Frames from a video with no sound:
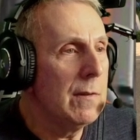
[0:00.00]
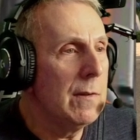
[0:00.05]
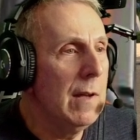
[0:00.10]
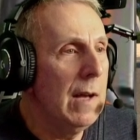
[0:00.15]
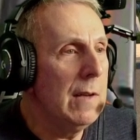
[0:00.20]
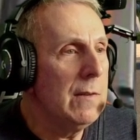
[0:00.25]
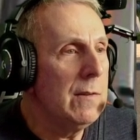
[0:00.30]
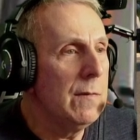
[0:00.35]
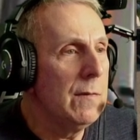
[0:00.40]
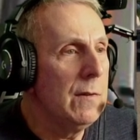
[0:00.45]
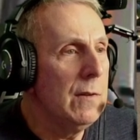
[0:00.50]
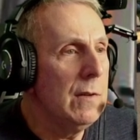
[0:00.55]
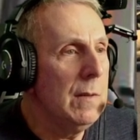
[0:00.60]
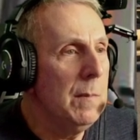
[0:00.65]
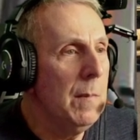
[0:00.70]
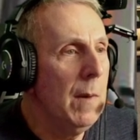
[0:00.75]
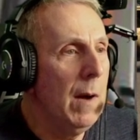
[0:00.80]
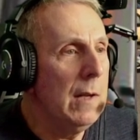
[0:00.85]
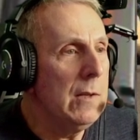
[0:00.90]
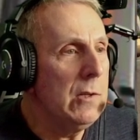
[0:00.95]
lots of good
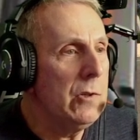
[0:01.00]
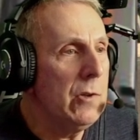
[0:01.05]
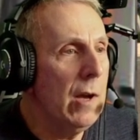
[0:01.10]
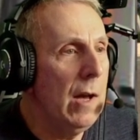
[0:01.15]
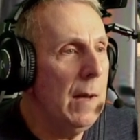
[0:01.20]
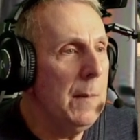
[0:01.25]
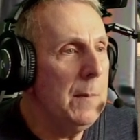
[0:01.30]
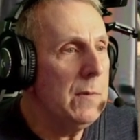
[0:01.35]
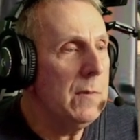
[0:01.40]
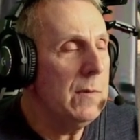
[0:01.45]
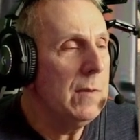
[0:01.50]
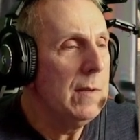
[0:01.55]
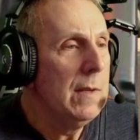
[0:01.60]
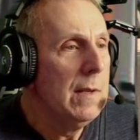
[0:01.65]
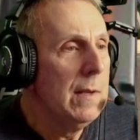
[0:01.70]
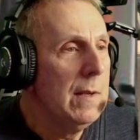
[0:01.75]
mod shops.